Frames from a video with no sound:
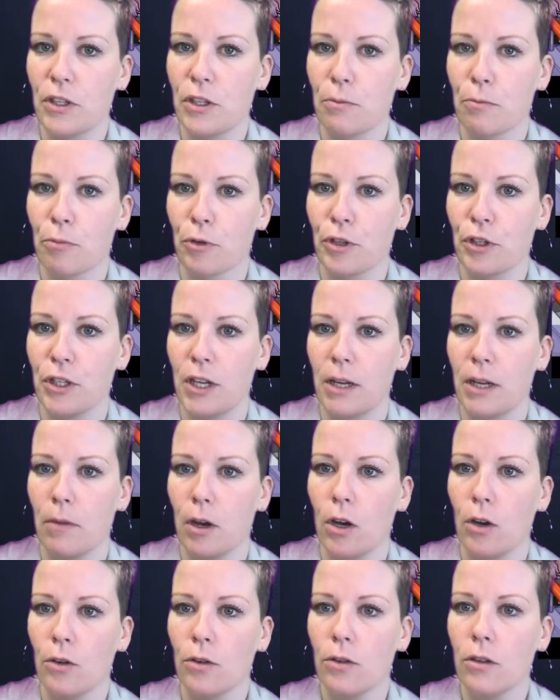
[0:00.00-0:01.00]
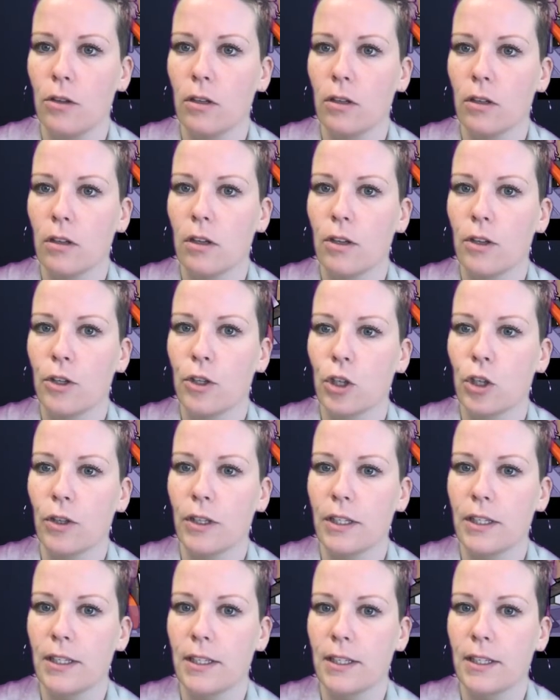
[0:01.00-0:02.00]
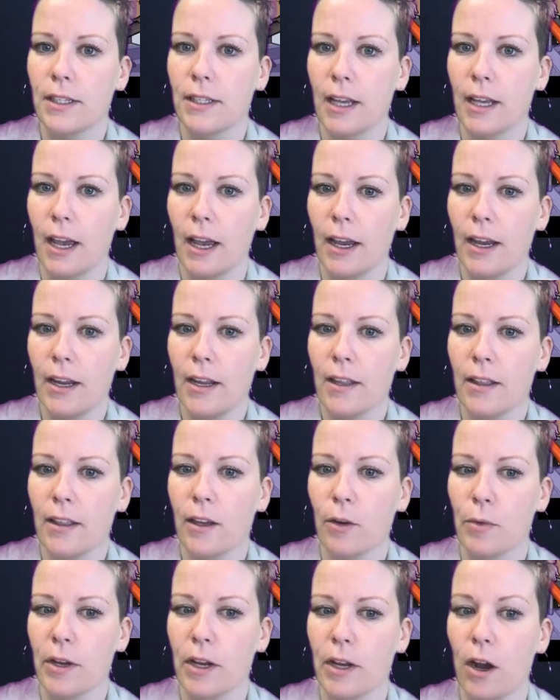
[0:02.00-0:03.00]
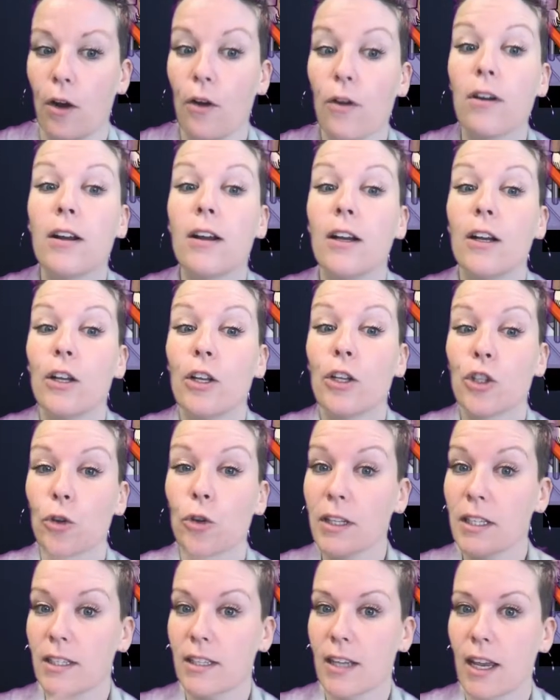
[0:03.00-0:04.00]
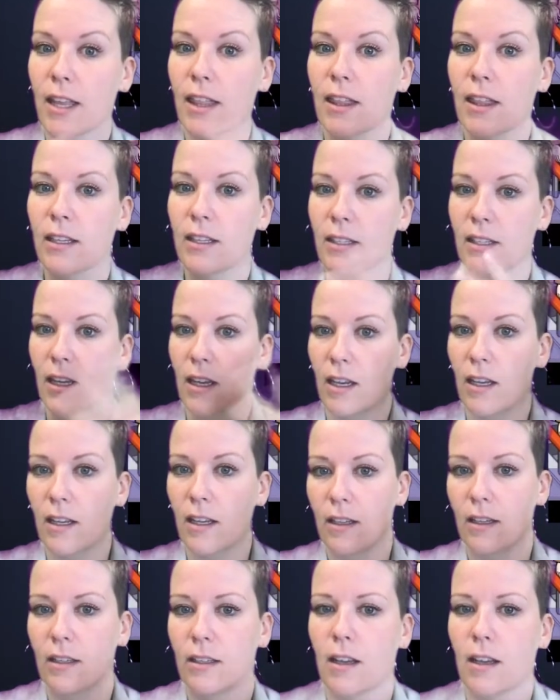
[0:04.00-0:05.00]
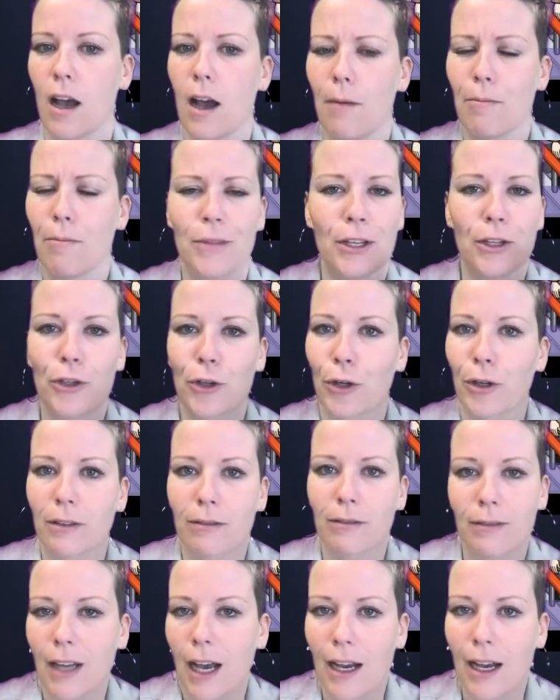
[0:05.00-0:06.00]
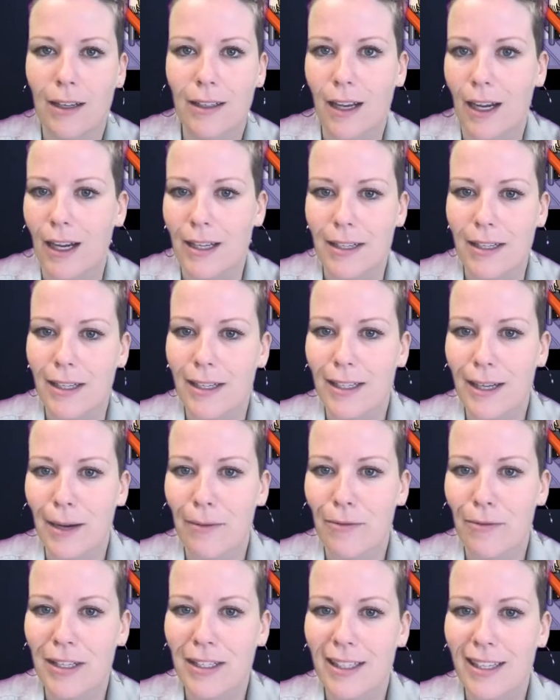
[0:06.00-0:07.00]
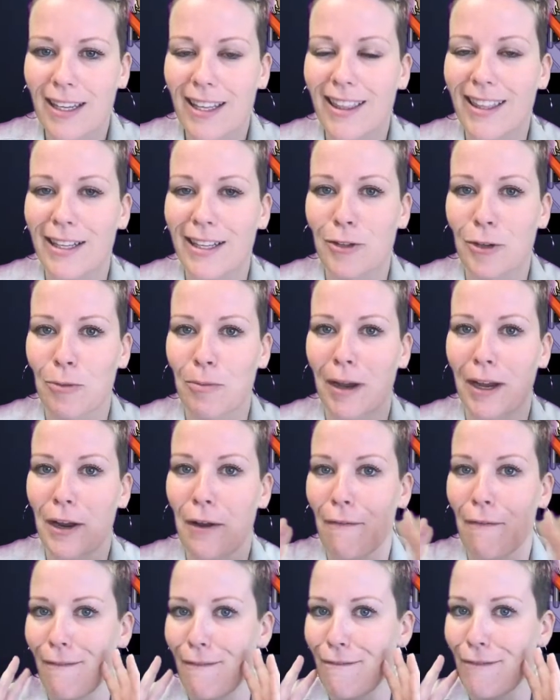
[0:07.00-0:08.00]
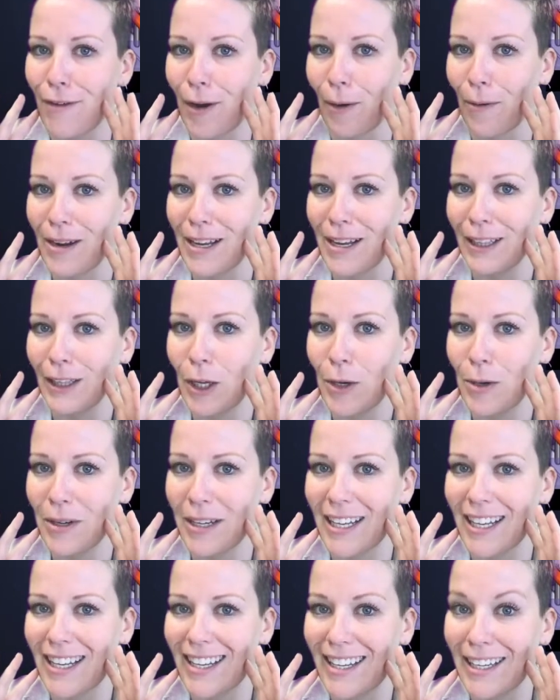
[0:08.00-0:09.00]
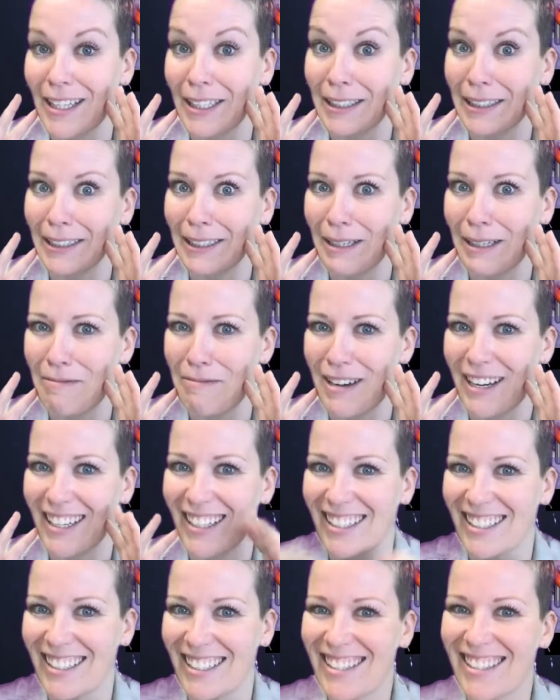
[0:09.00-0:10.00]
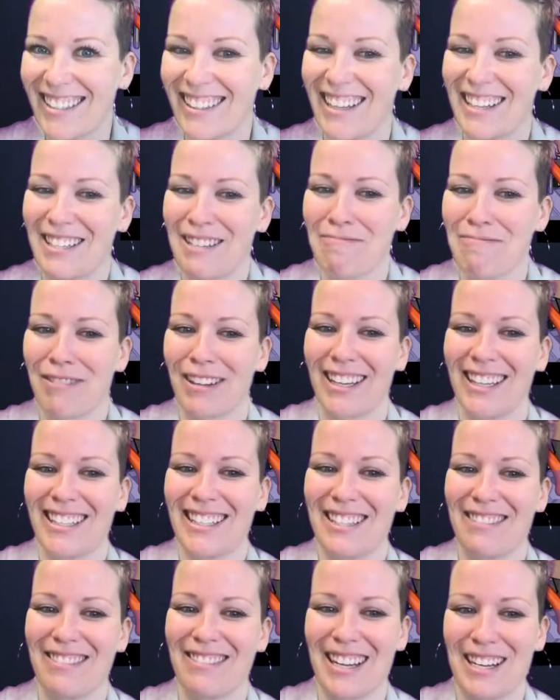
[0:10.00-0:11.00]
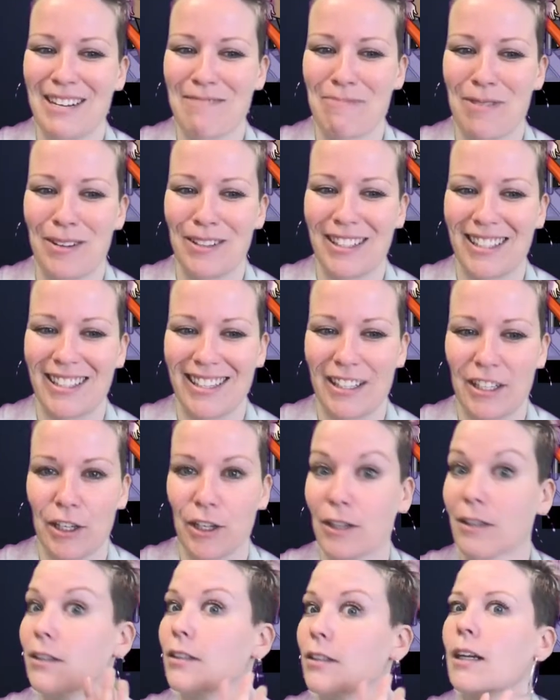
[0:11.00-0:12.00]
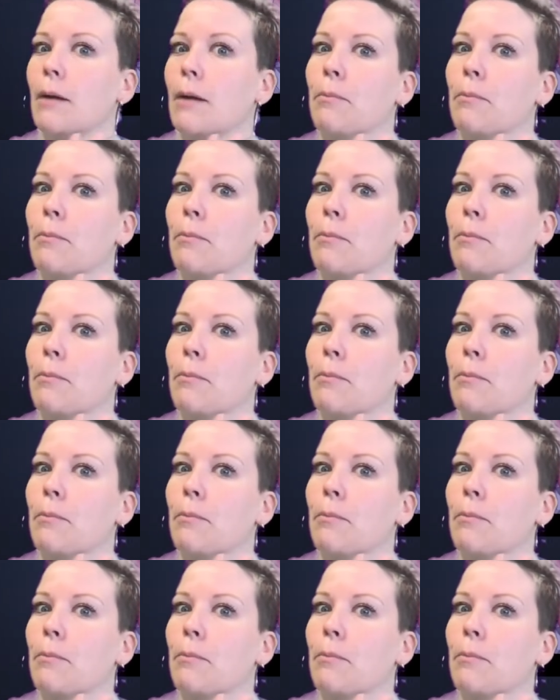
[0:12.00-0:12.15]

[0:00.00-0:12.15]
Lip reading: in present mode. So let's say, there we go. So let's say this is, these are not content, obviously. These are my very low-key, low-maintenance lesson plans that we had to post this year. God,